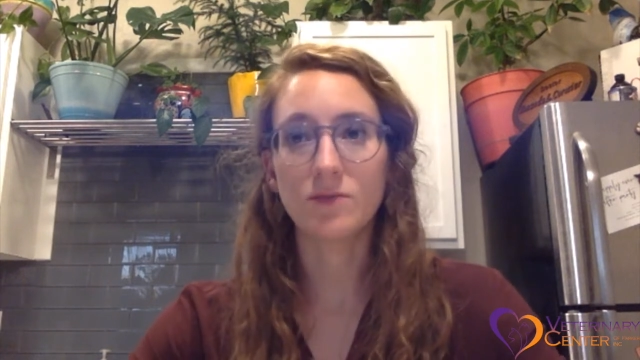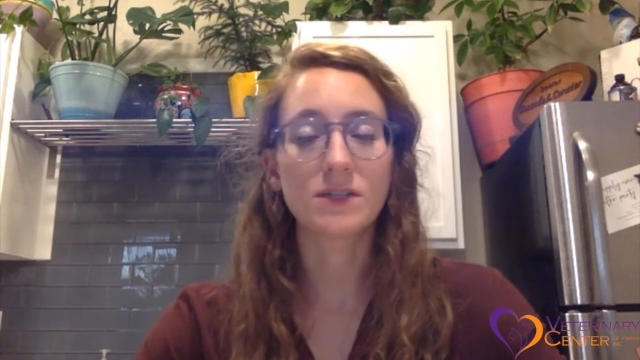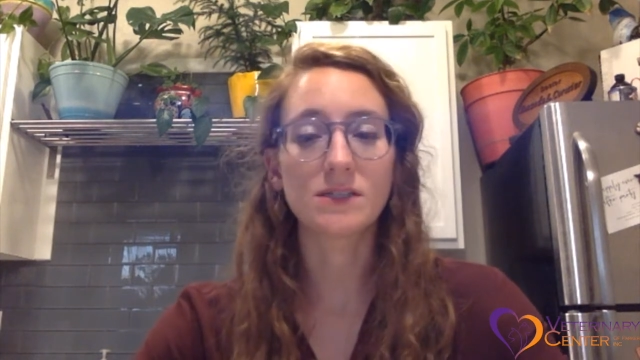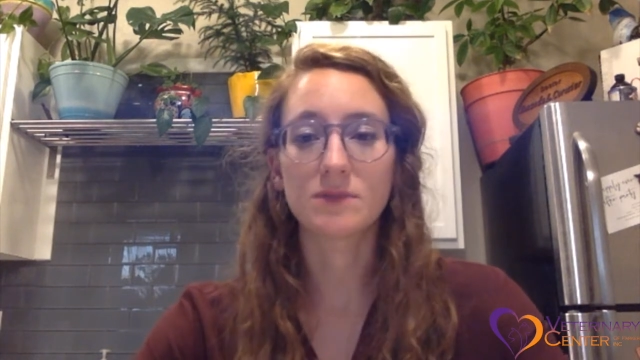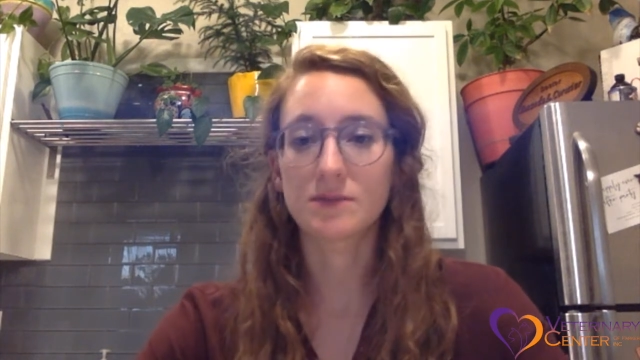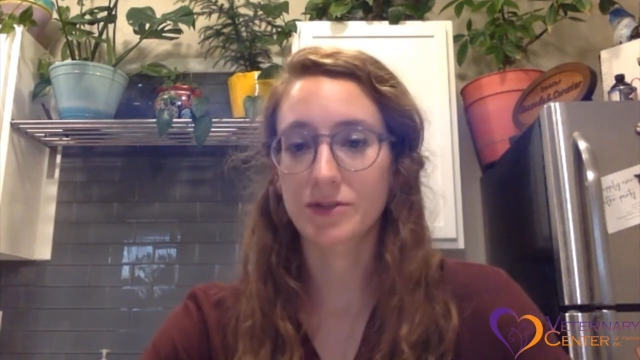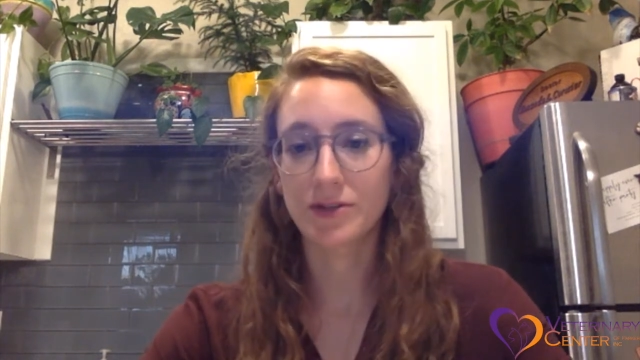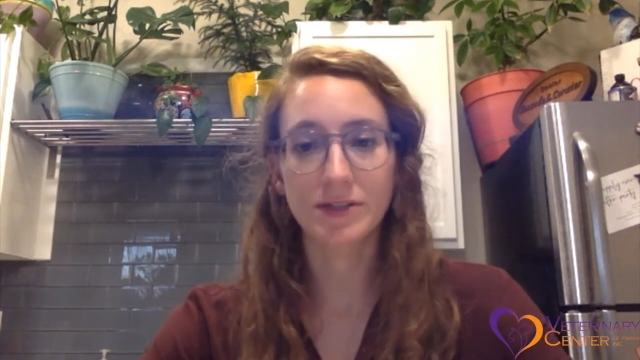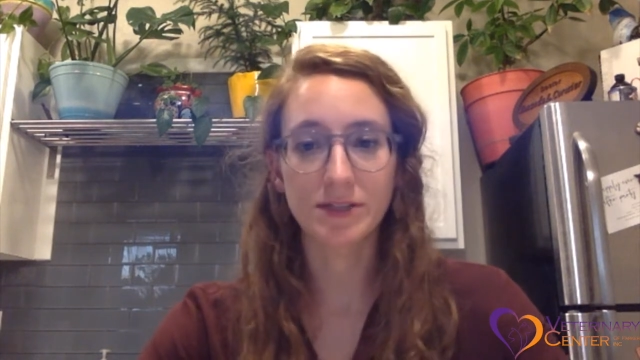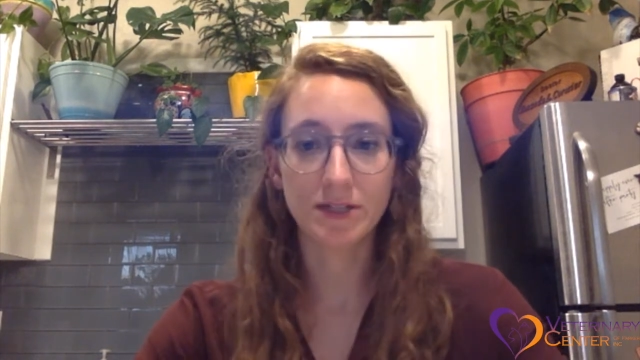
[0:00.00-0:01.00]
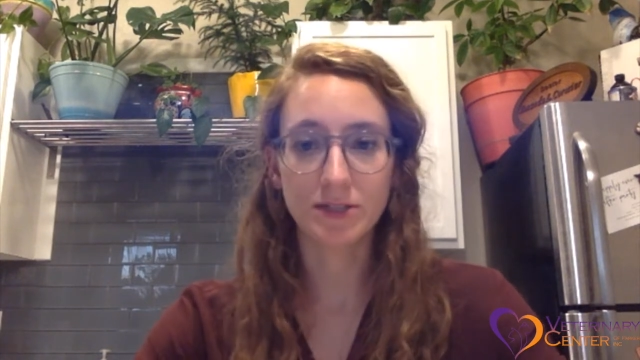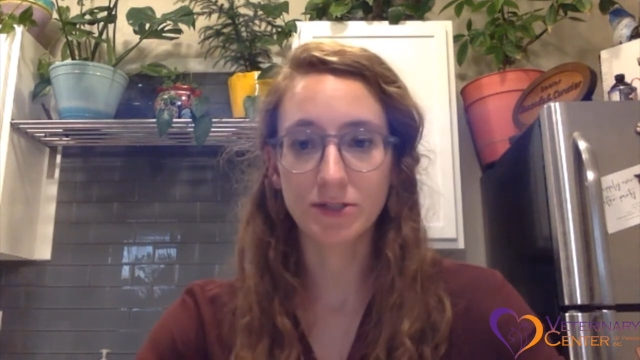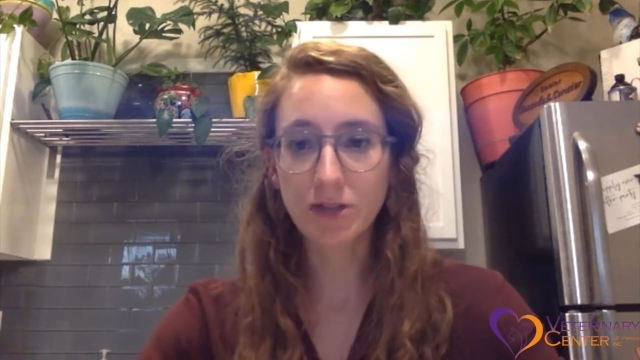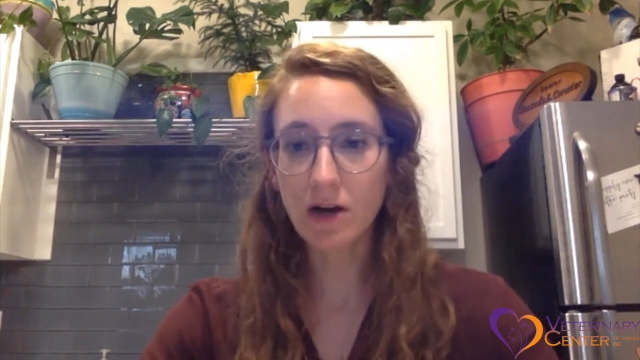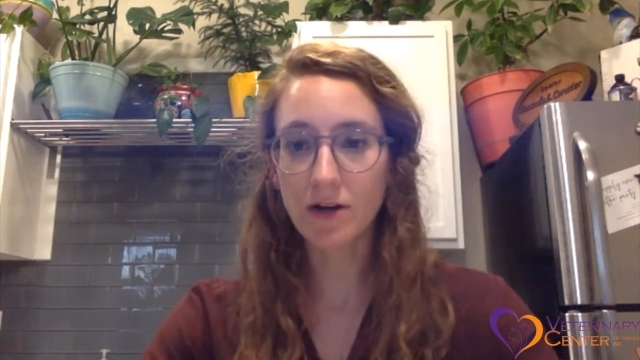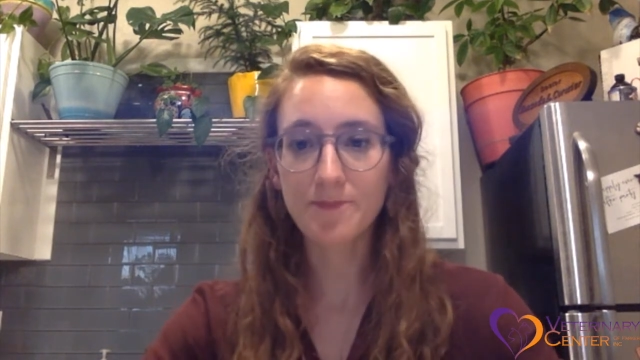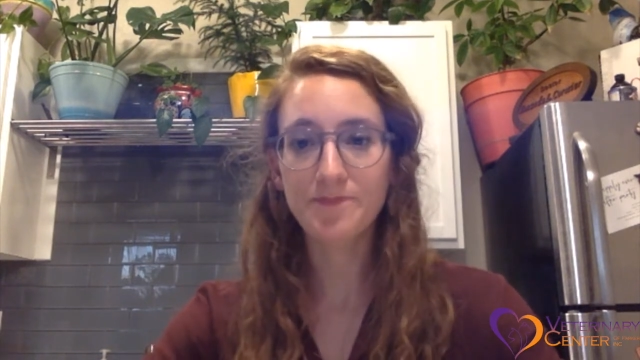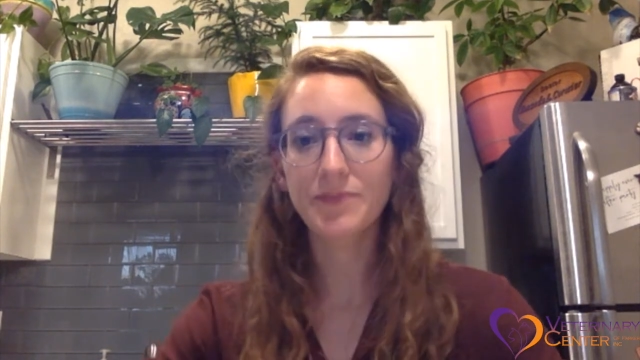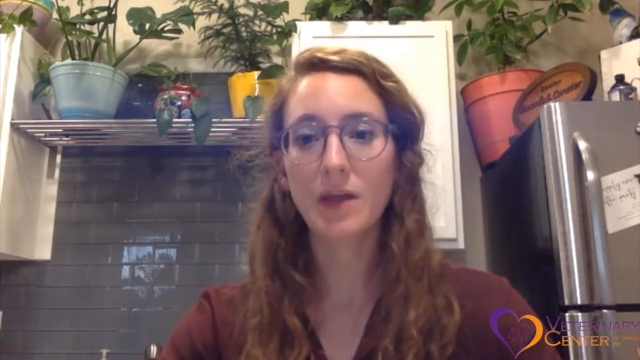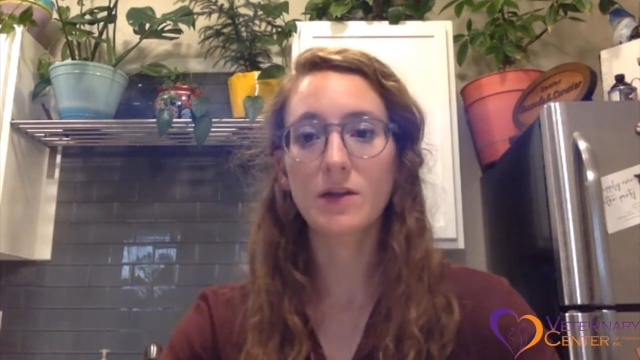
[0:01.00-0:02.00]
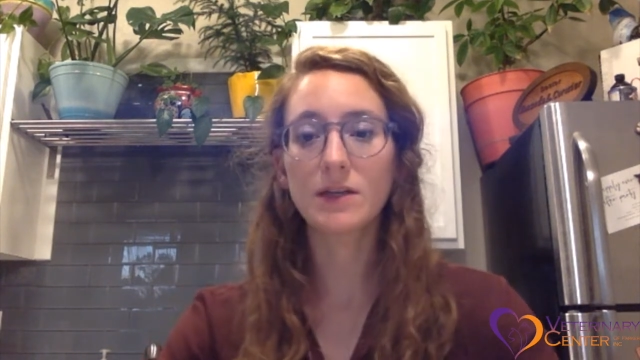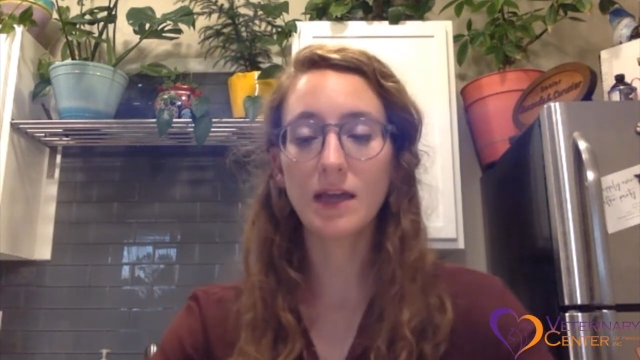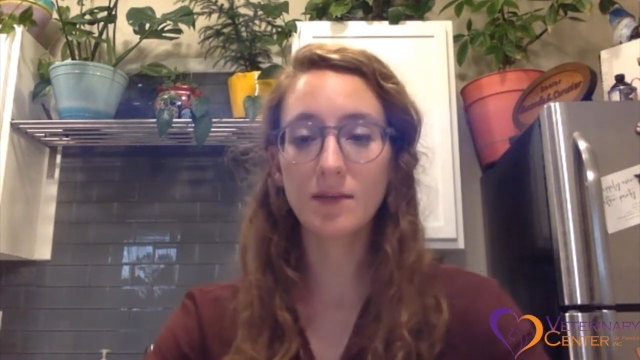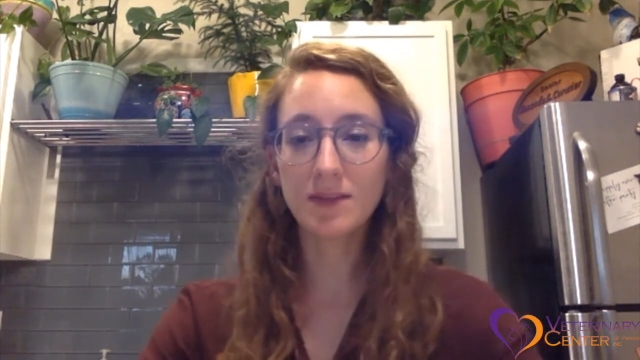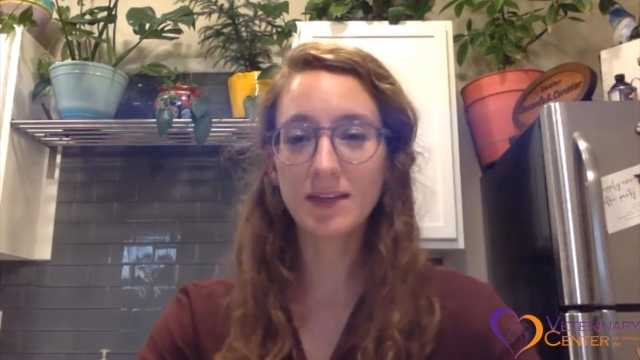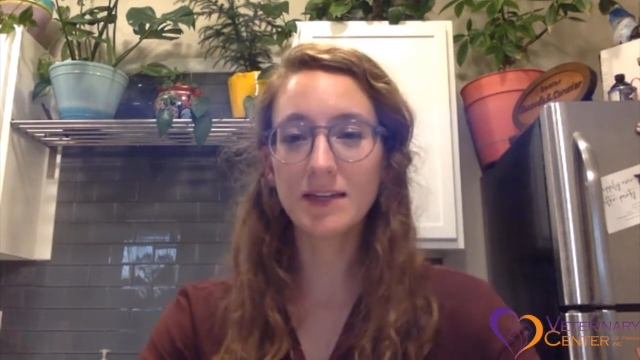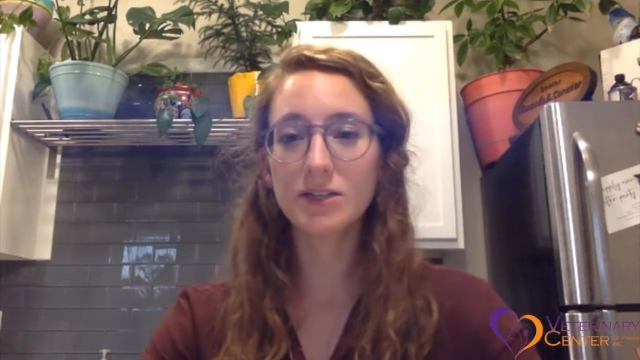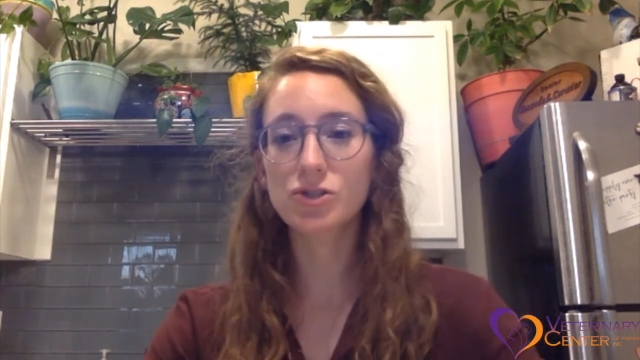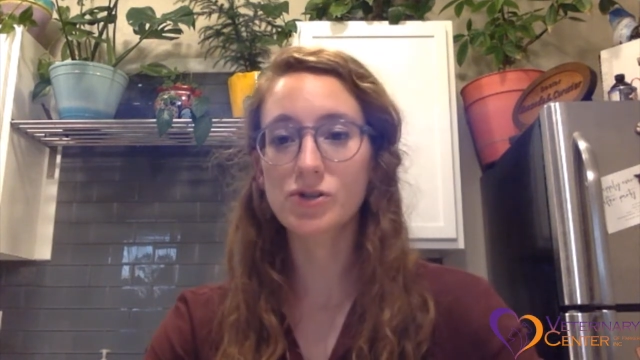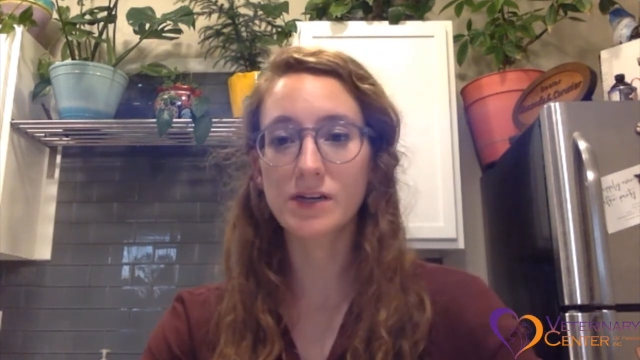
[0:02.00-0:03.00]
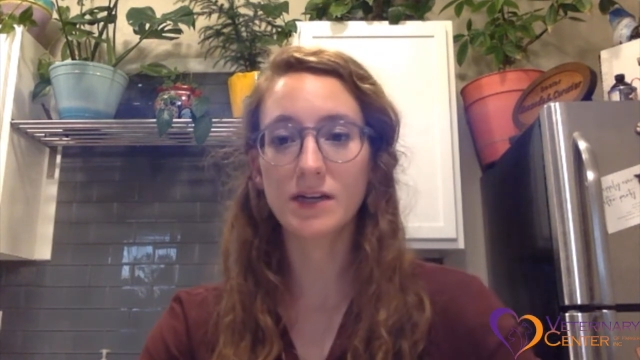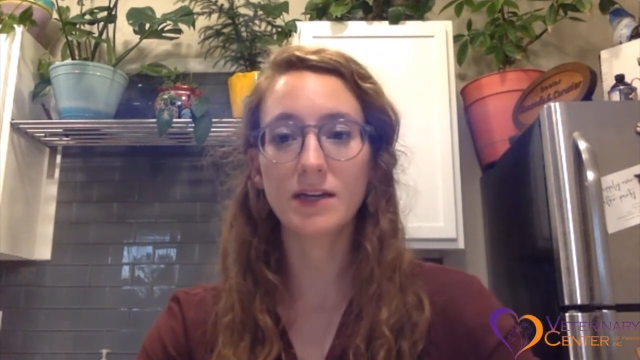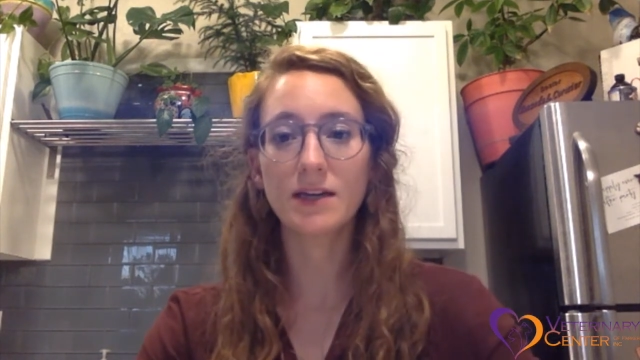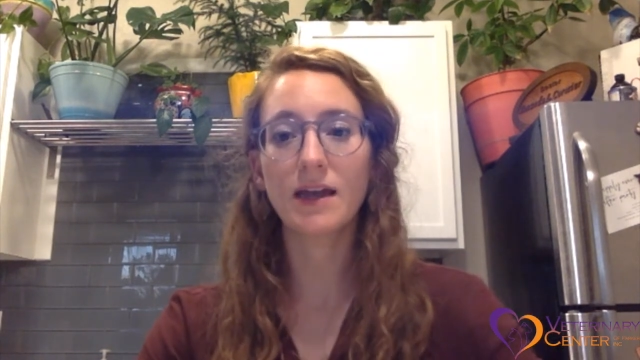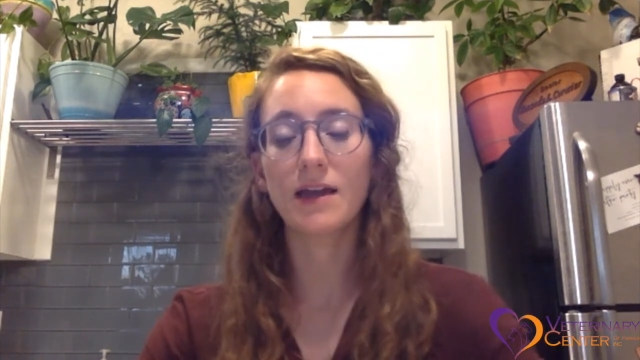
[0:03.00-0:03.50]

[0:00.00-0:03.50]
What symptoms are you going to see in your dog? Namely, drinking and